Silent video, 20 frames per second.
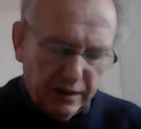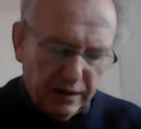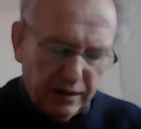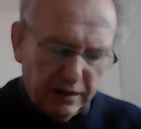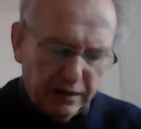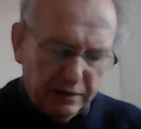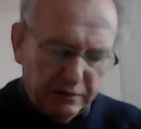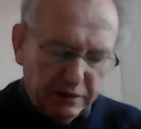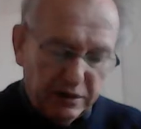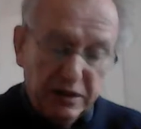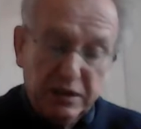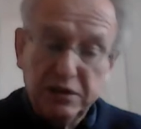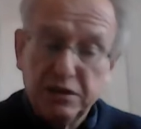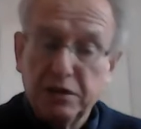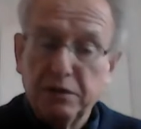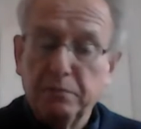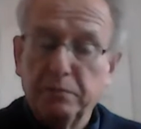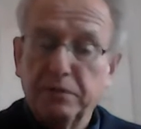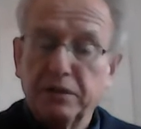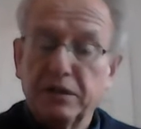And in
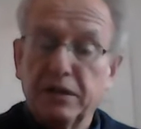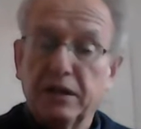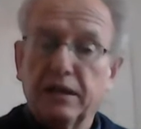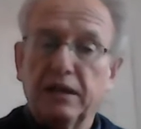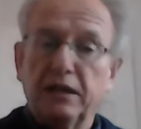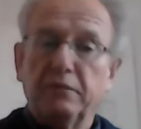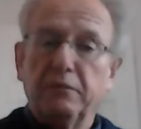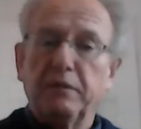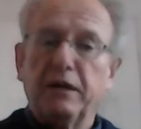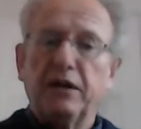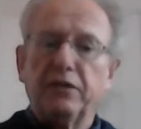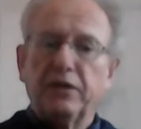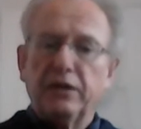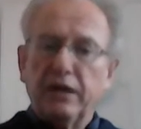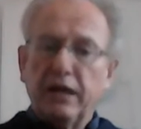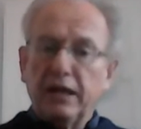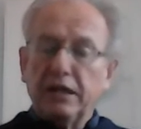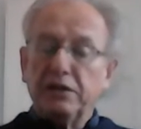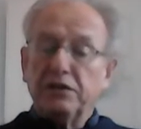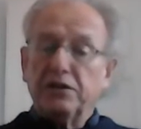teaching particularly about the
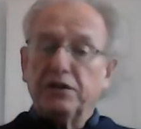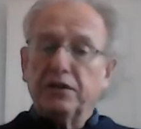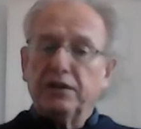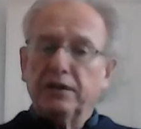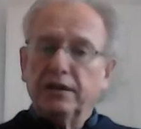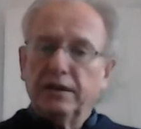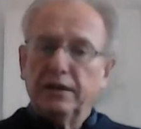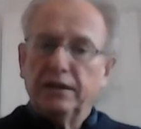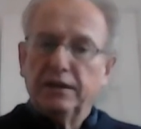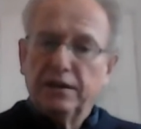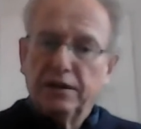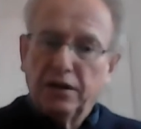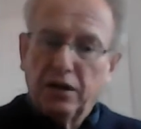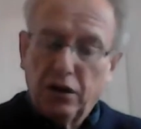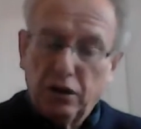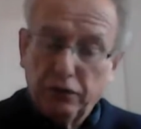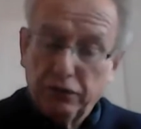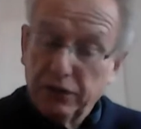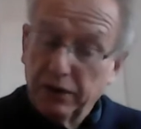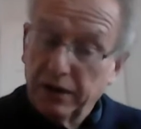nature
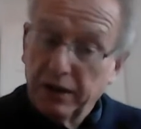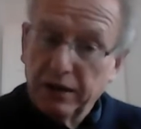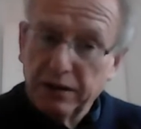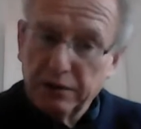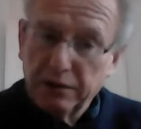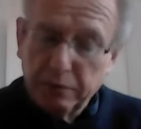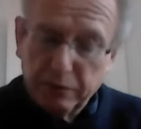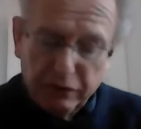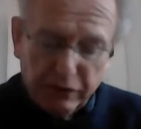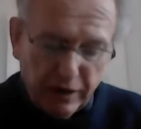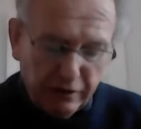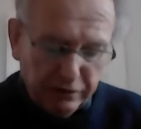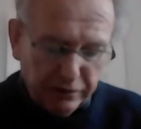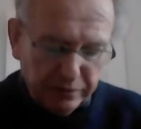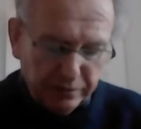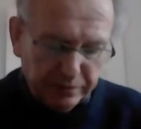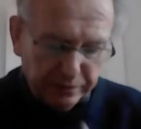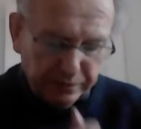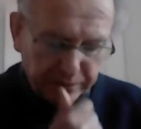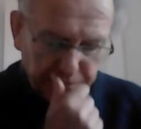of the kingdom of
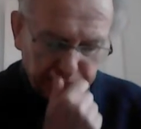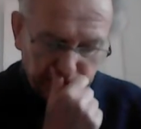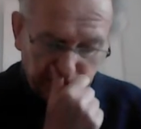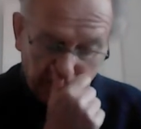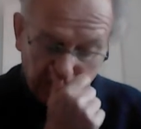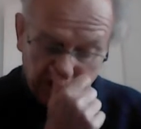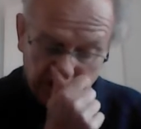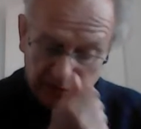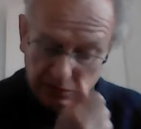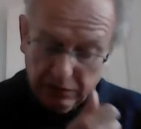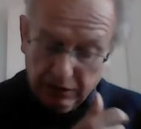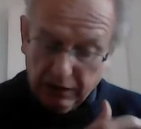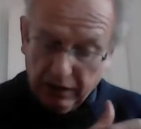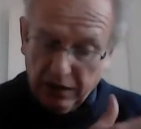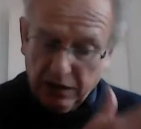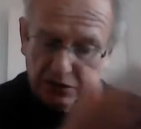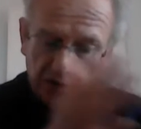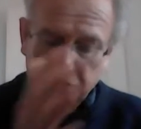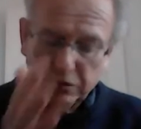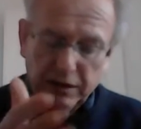heaven, but to
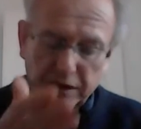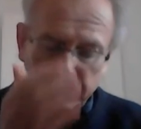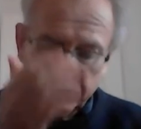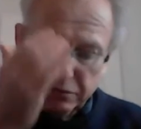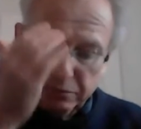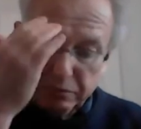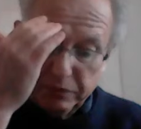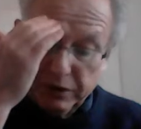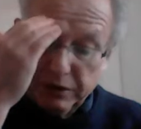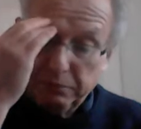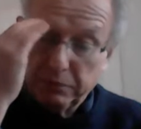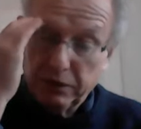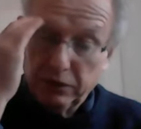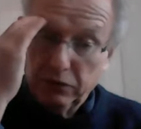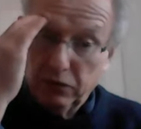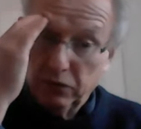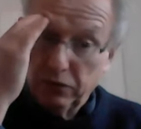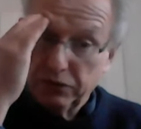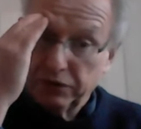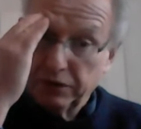large crowds of people
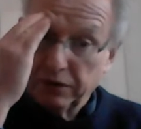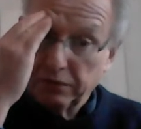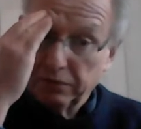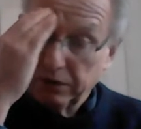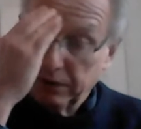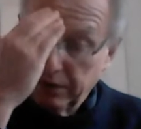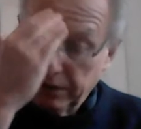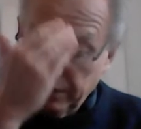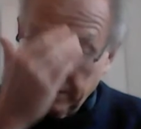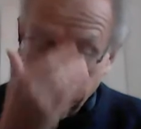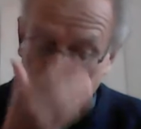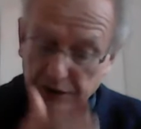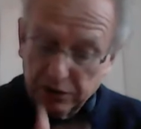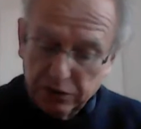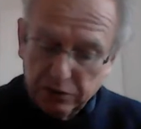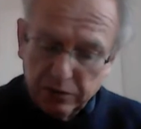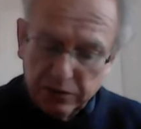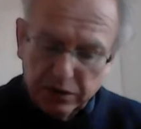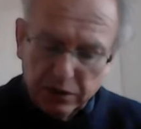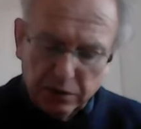and also
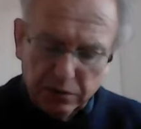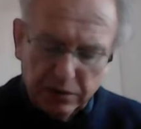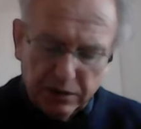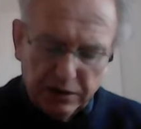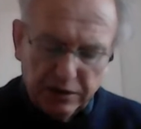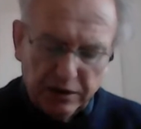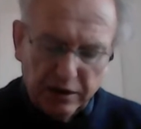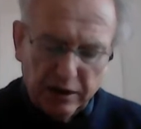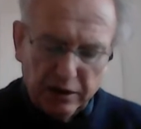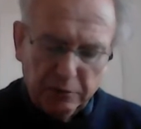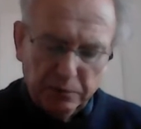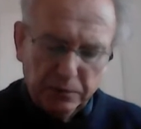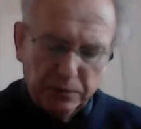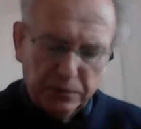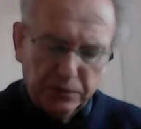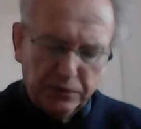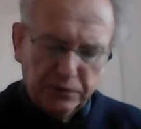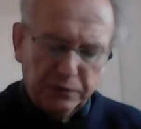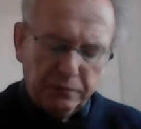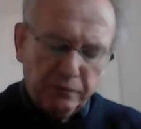to his own
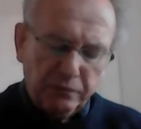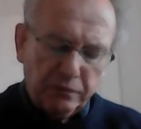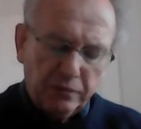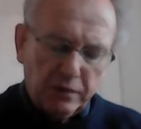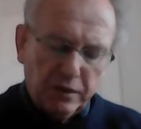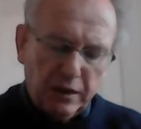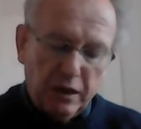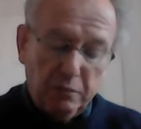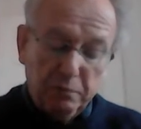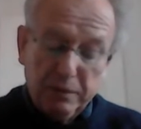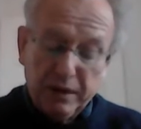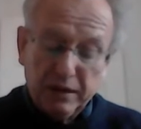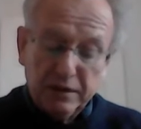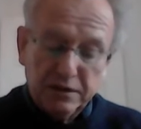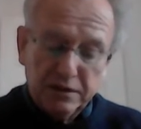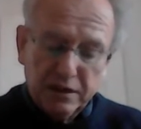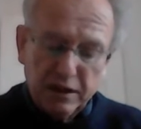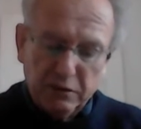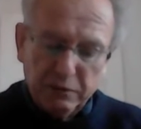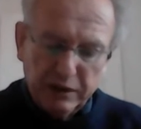disciples. And by the
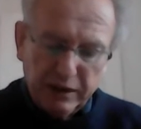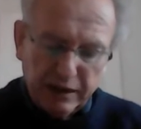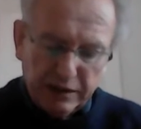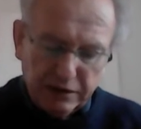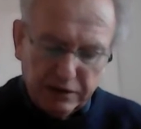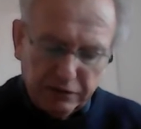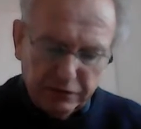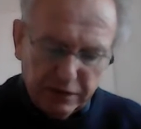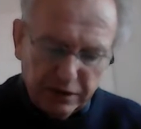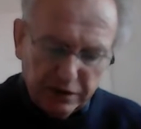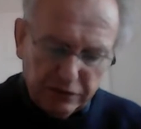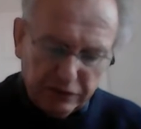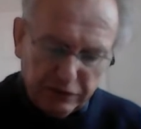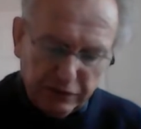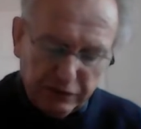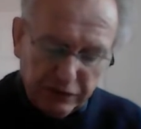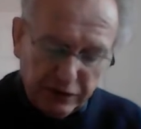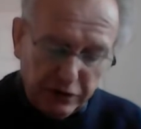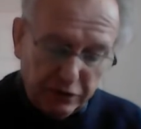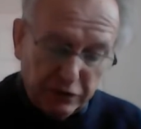time we get to verse
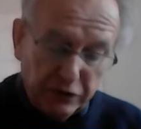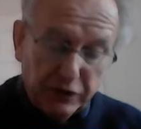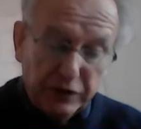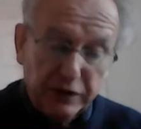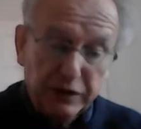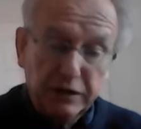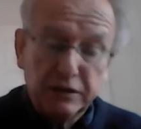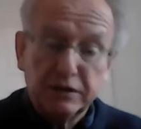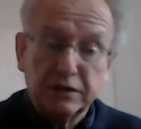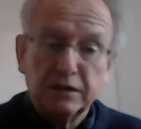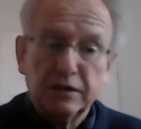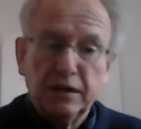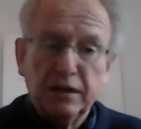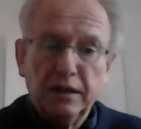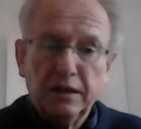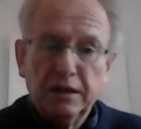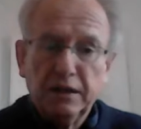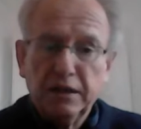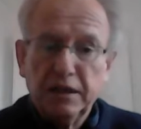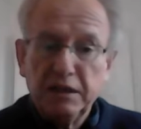53, he's
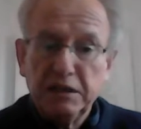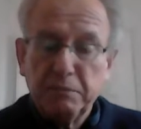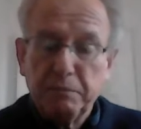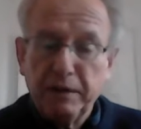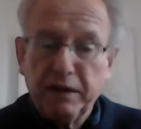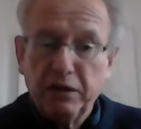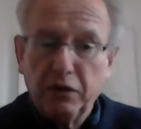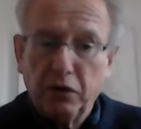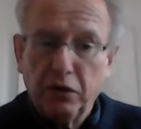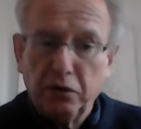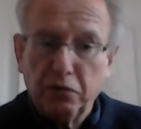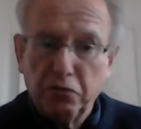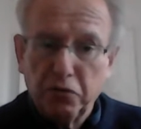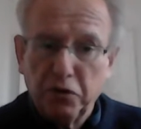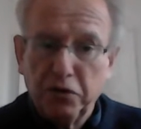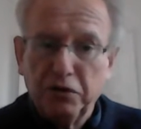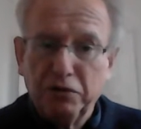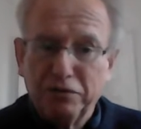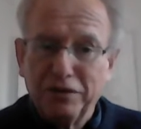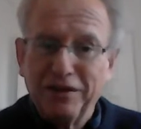he's been on a
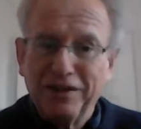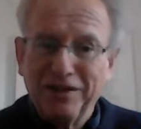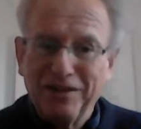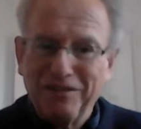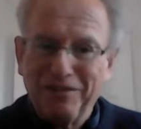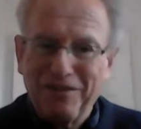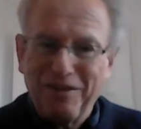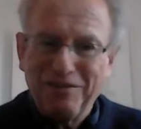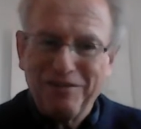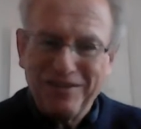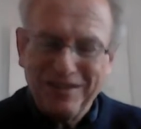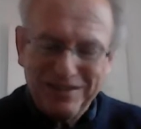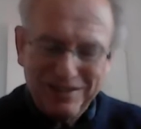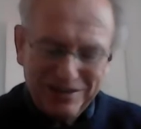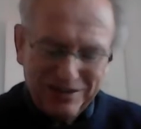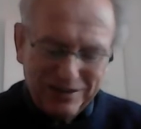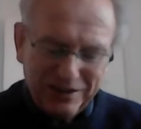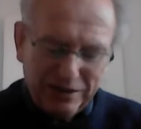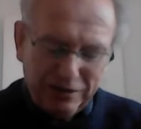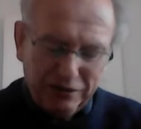run of of, of
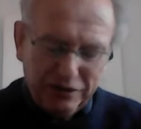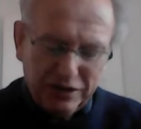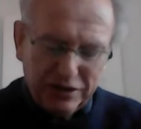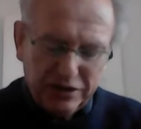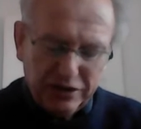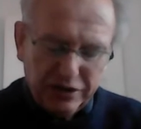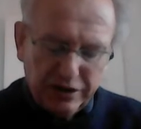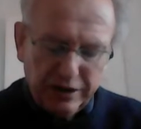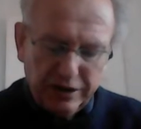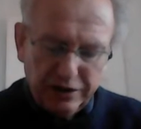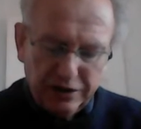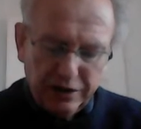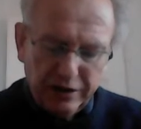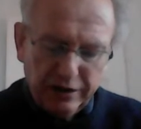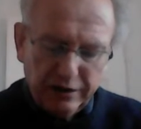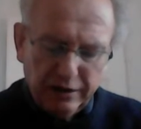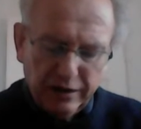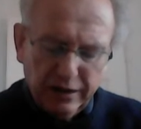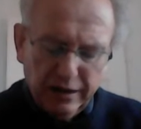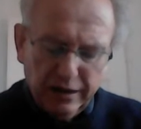this of this
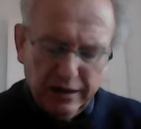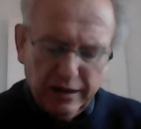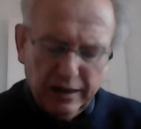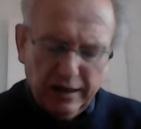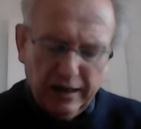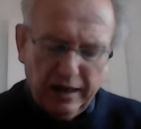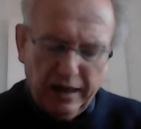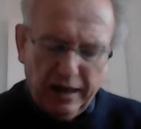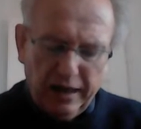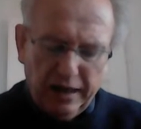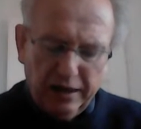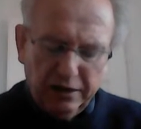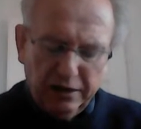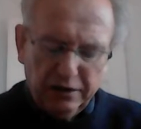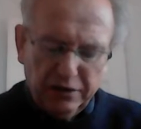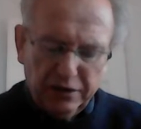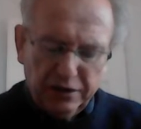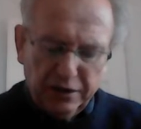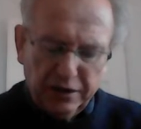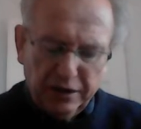teaching,
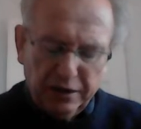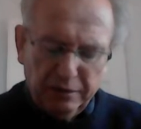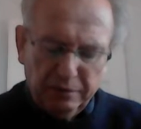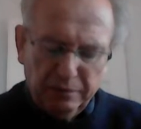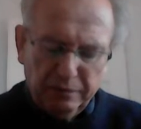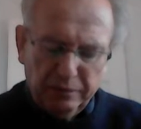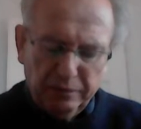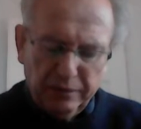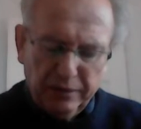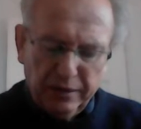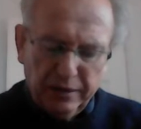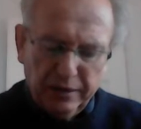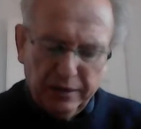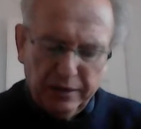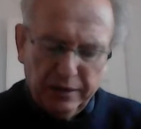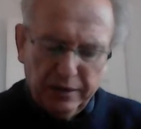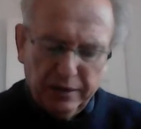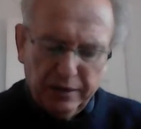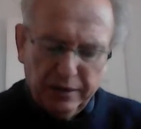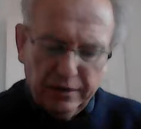and um,
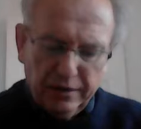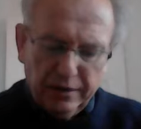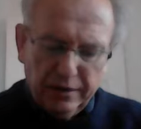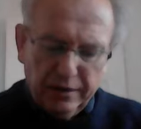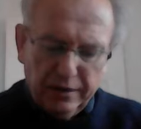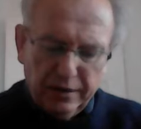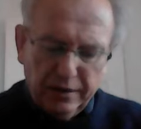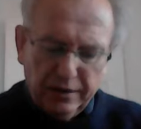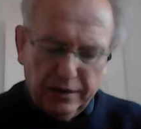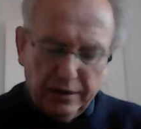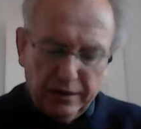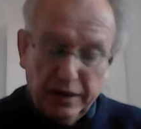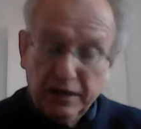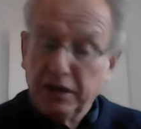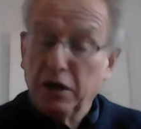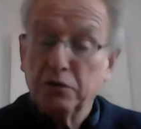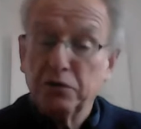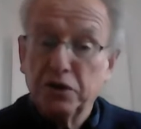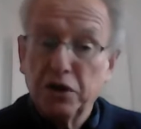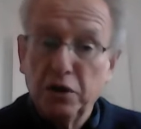he
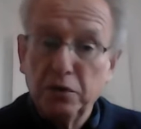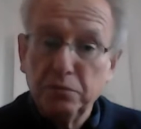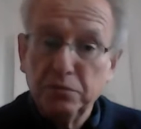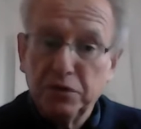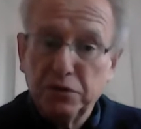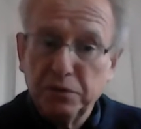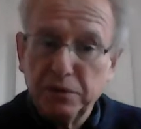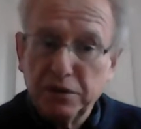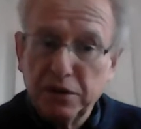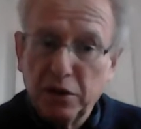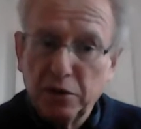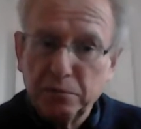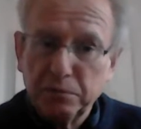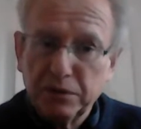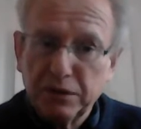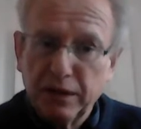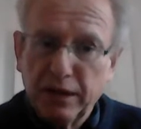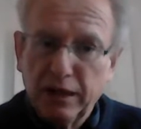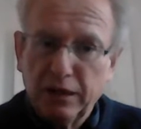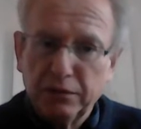goes home to his
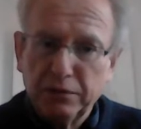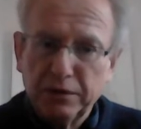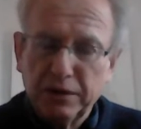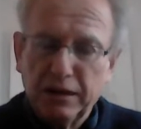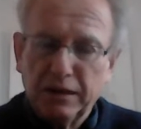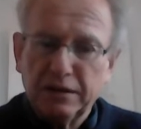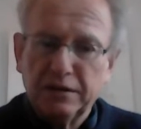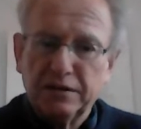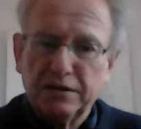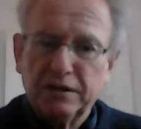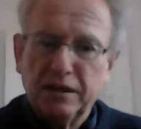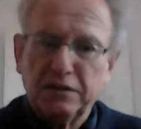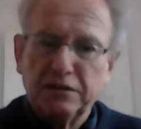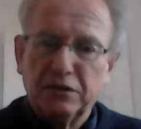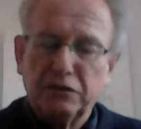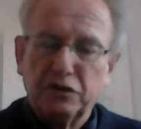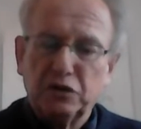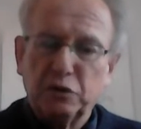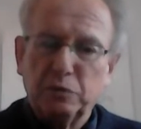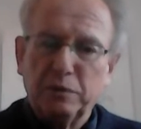hometown and get this
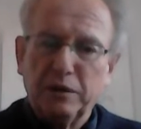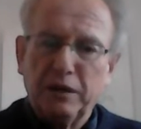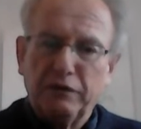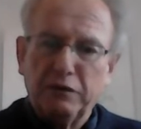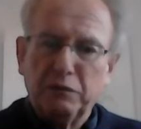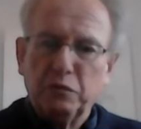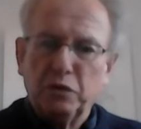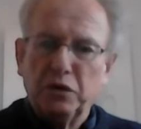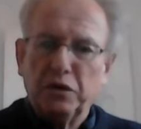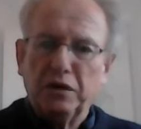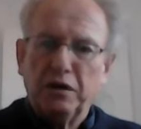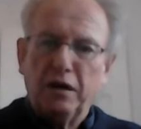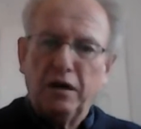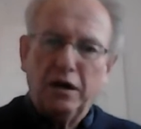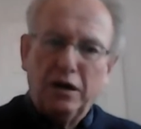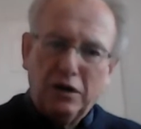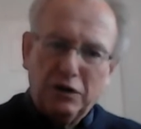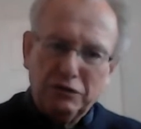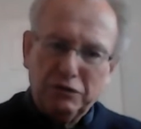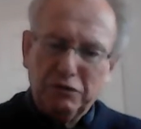sense of somebody having worked
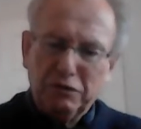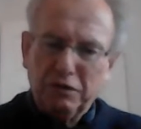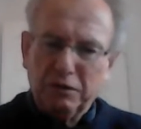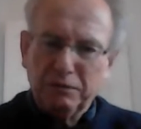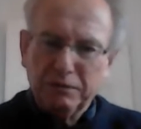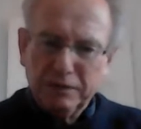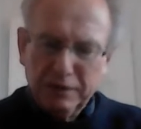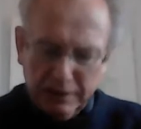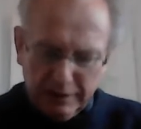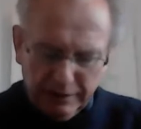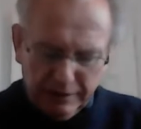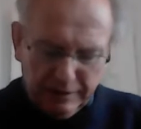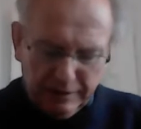hard, you know, and